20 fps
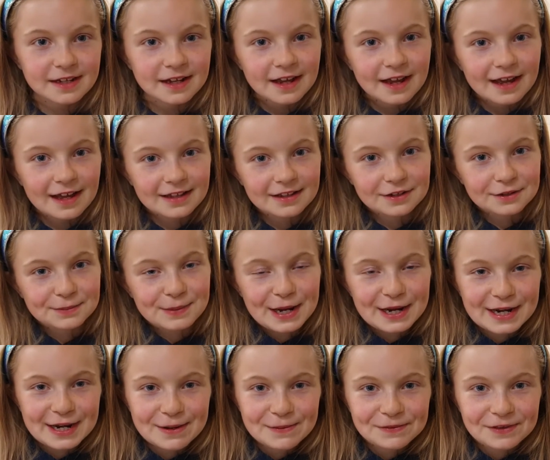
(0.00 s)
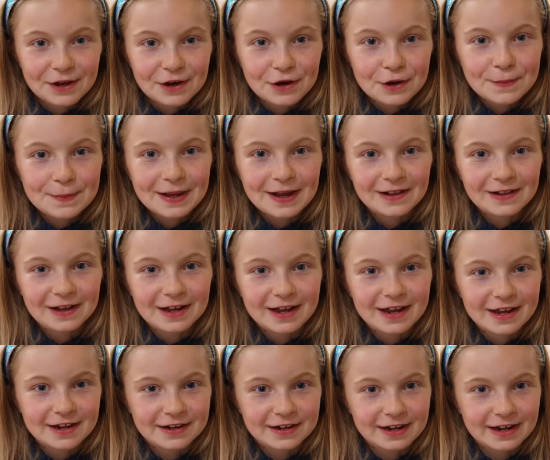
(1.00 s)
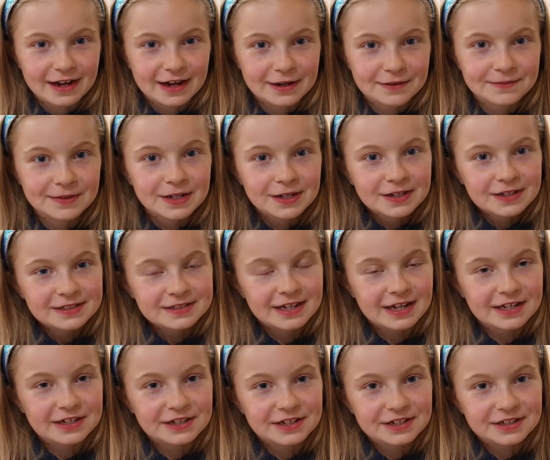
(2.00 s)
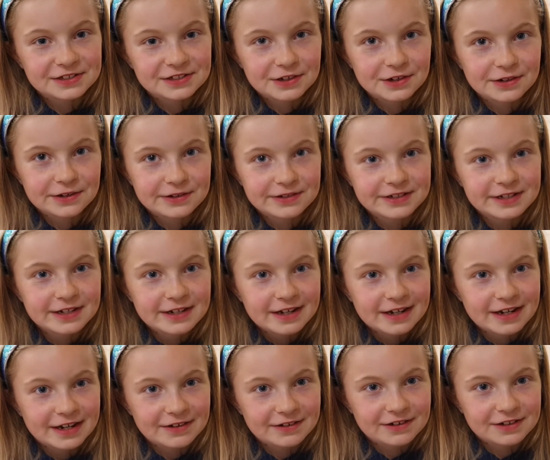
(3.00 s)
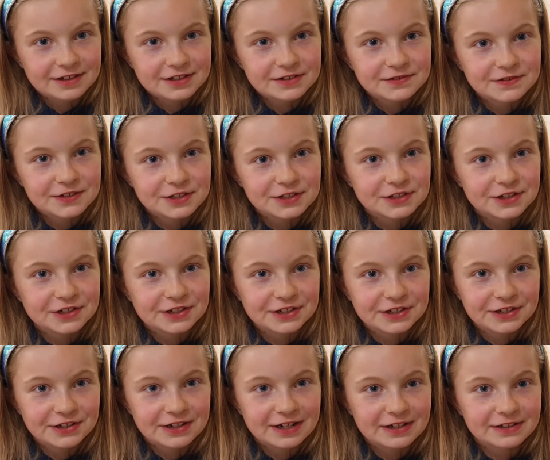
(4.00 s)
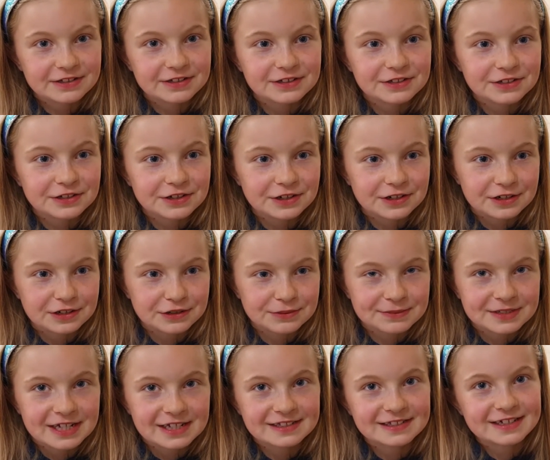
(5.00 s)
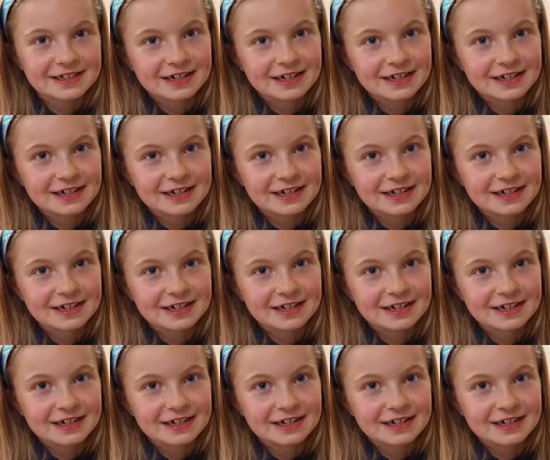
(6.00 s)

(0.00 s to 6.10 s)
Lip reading: Hello, my name's Arabella and I'm 10 years old and I'm going to be showing you how to do your home test in